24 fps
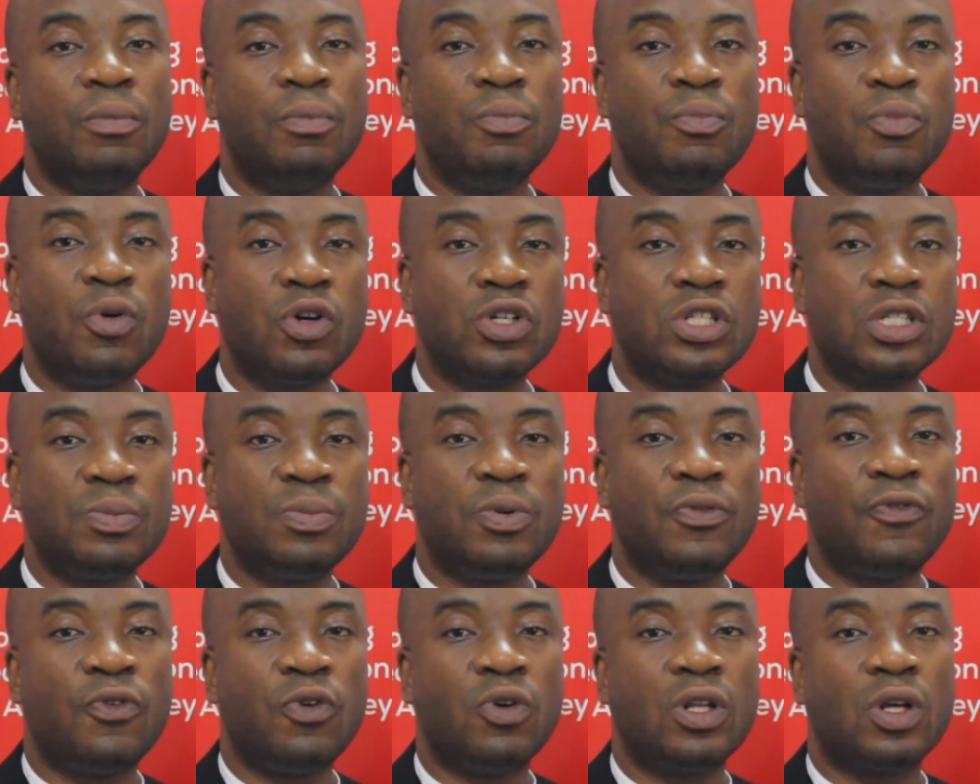brought
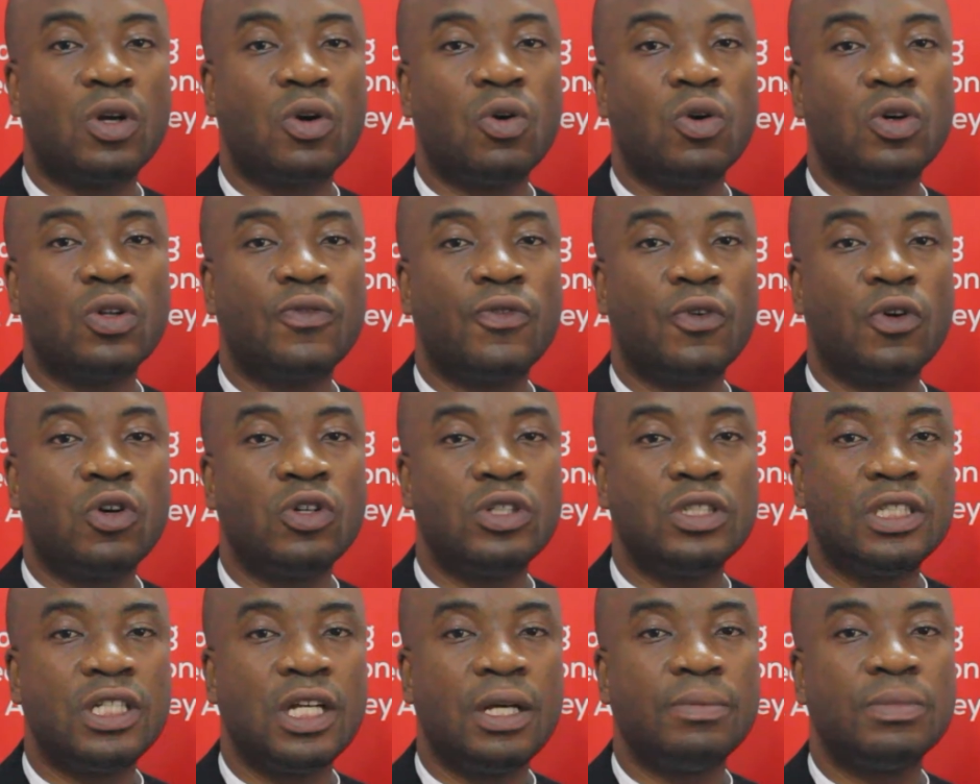before the court for
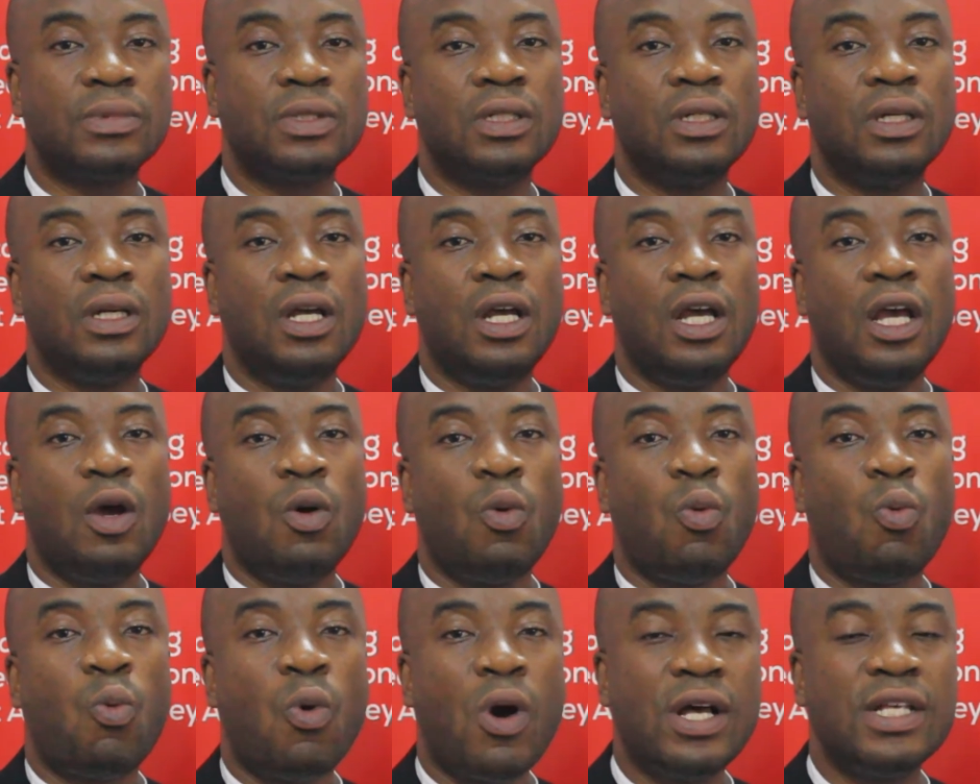contempt.
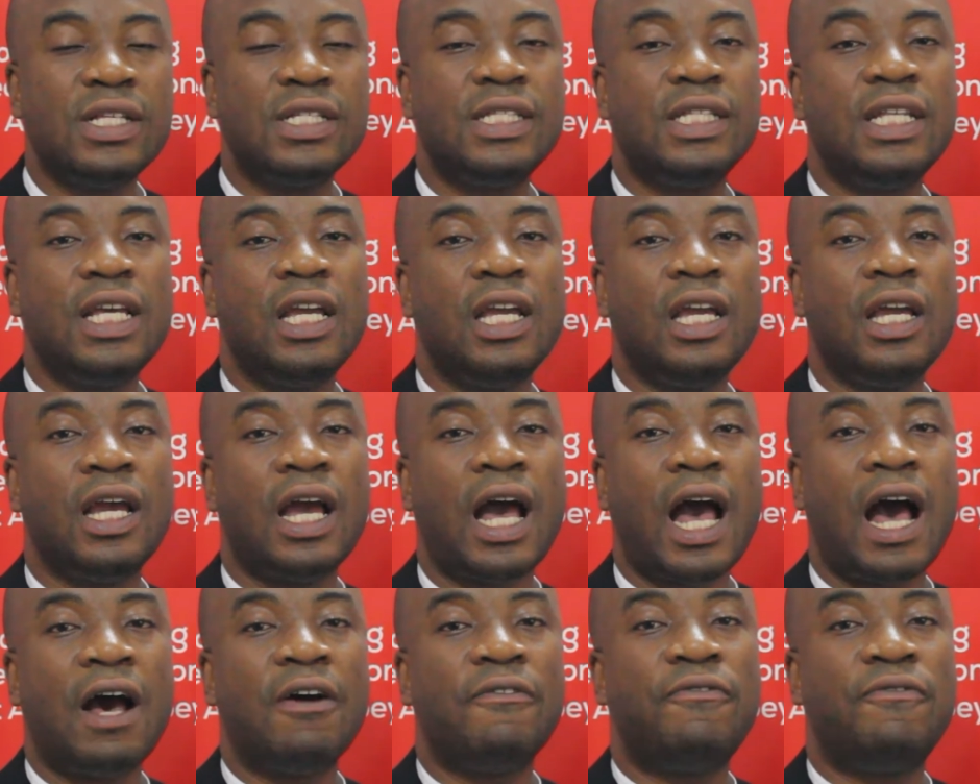Once
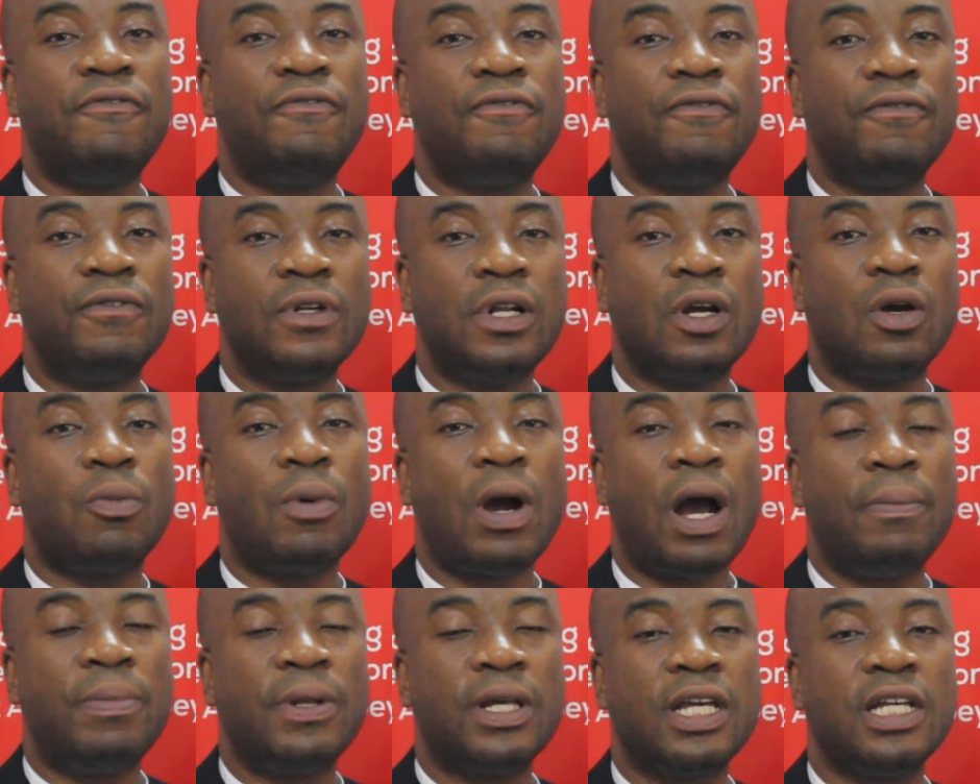the
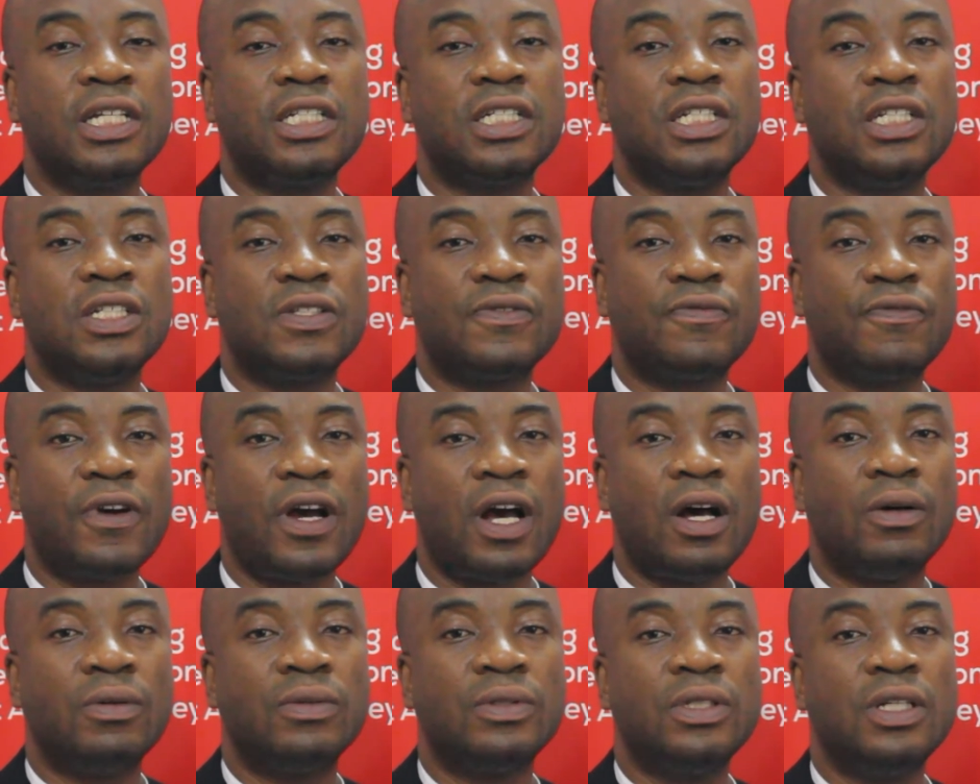application is
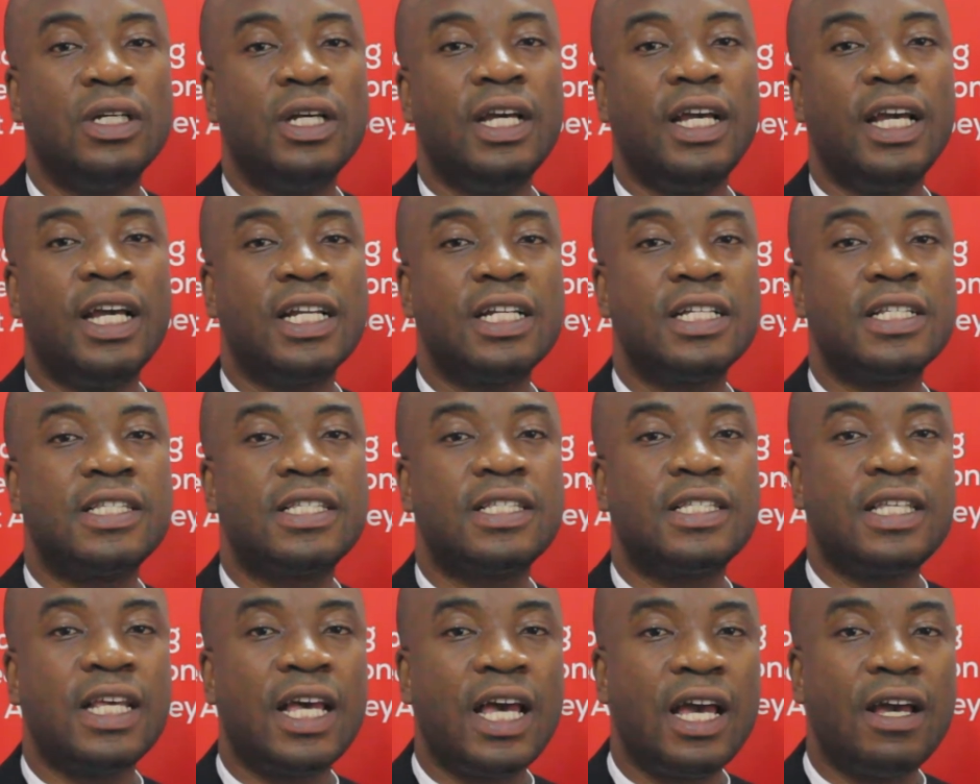filed, it is
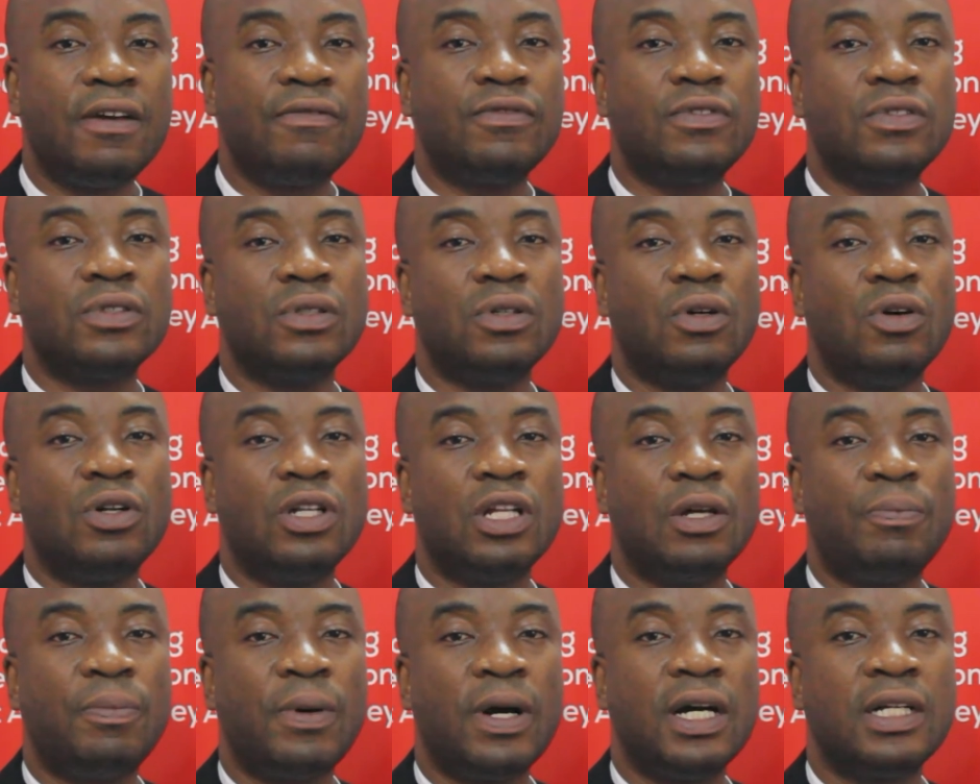served on
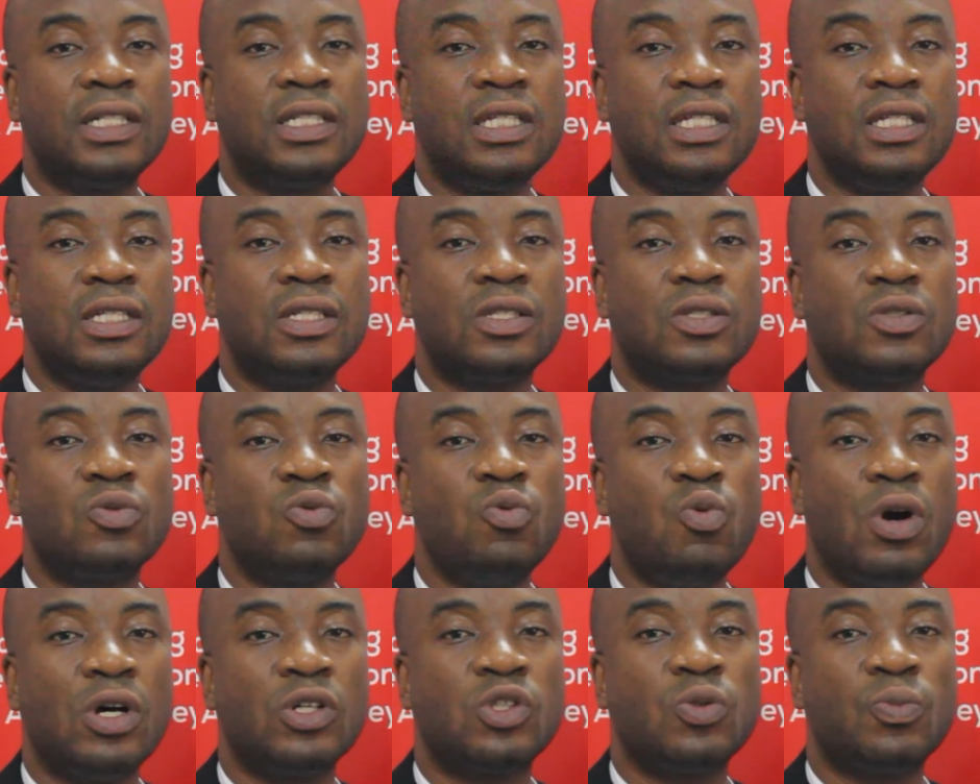the parties
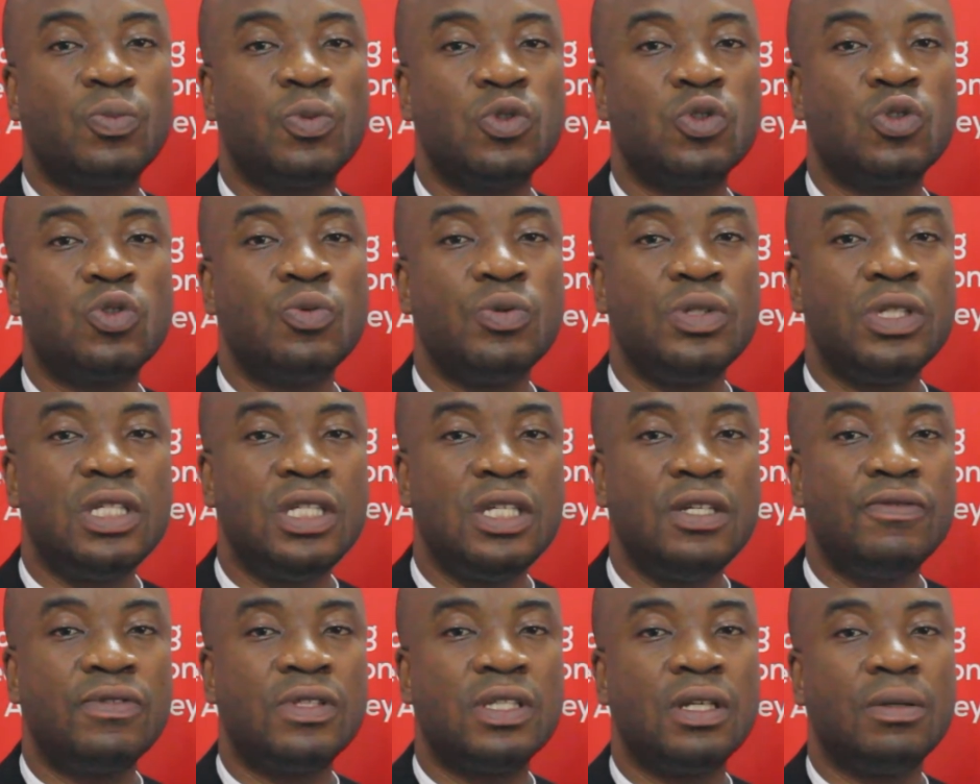who are supposed to
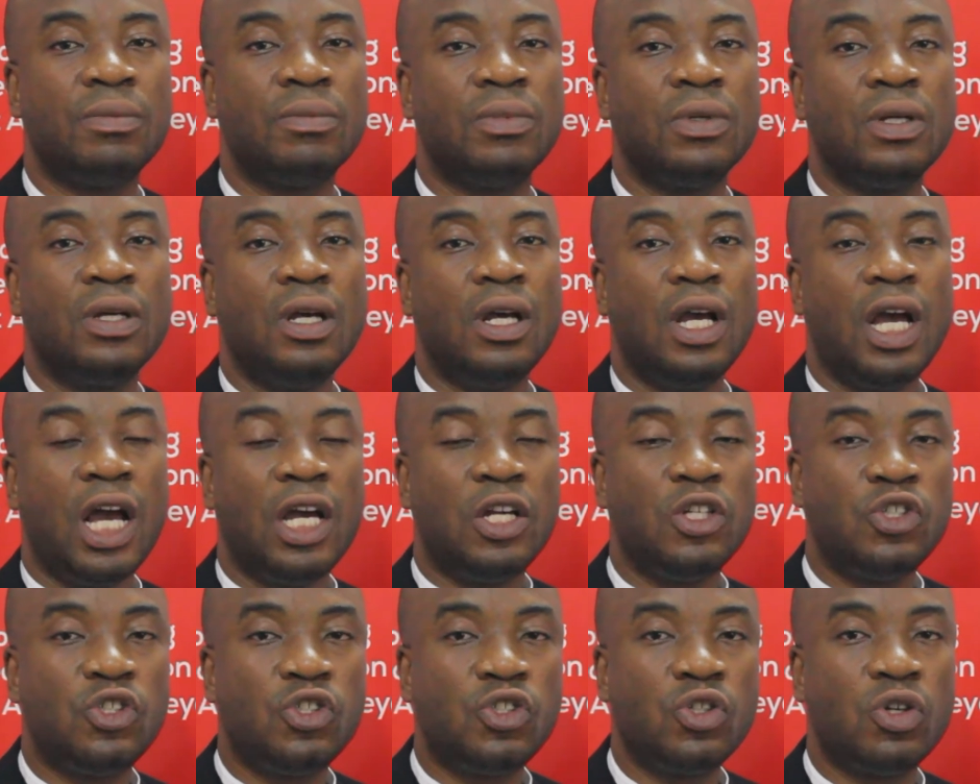receive SIP,
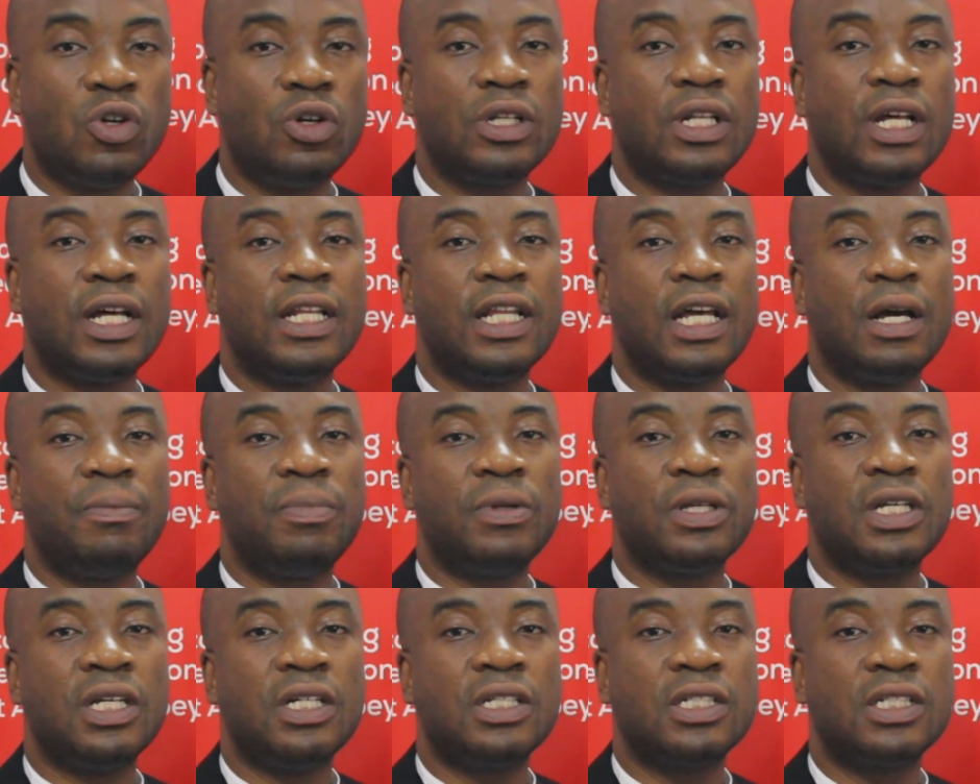ensure that the
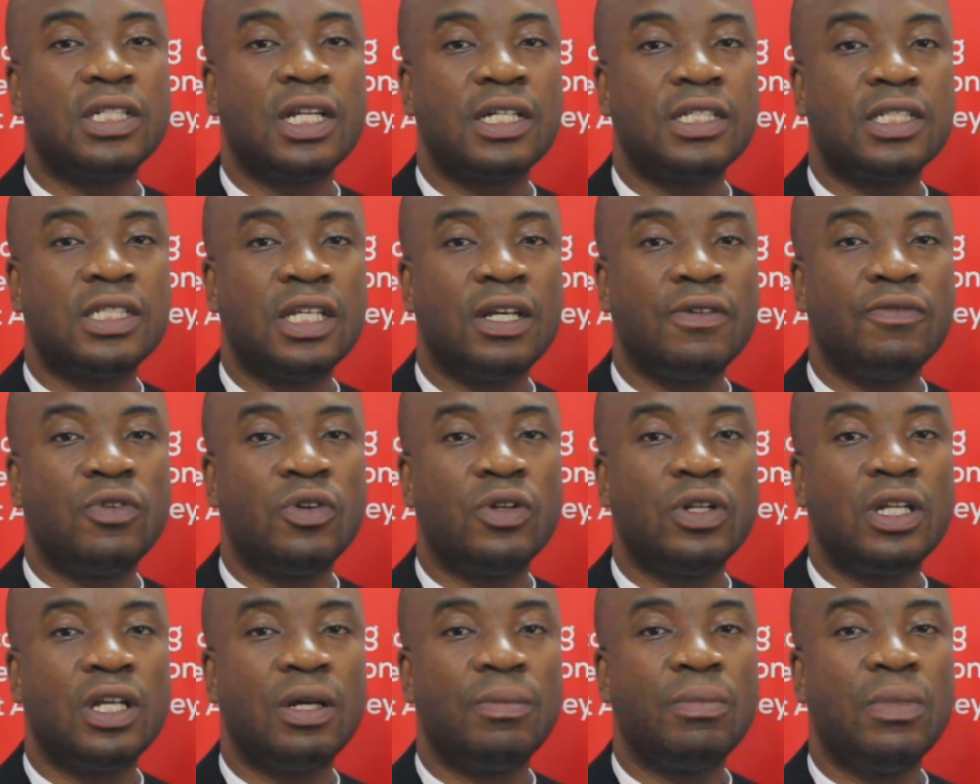application is served
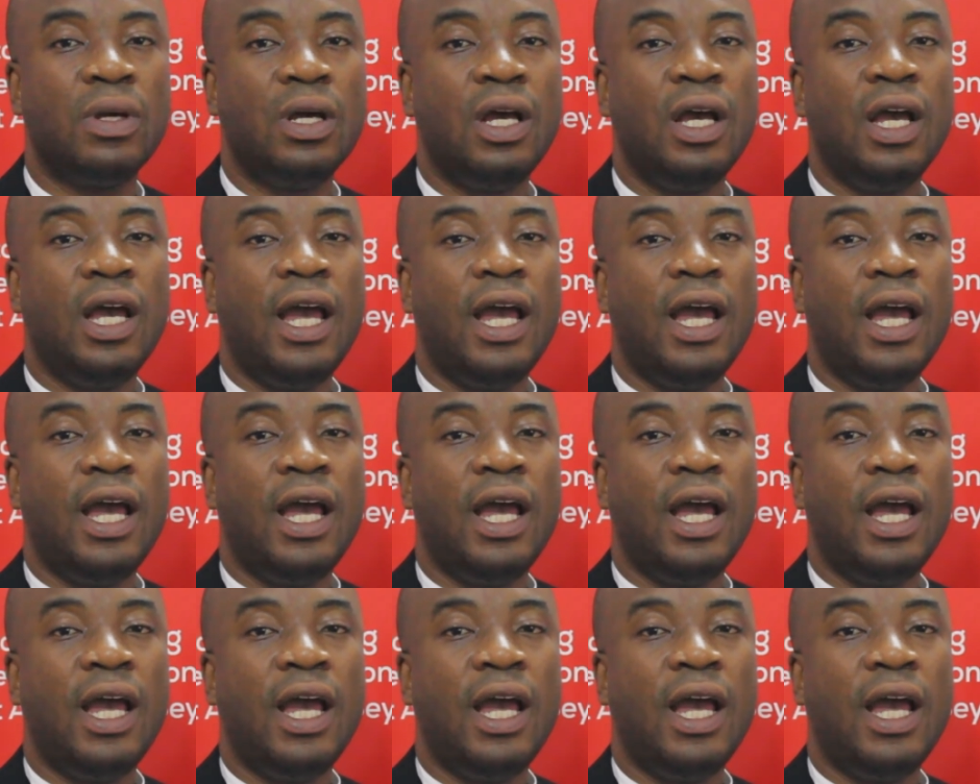on them.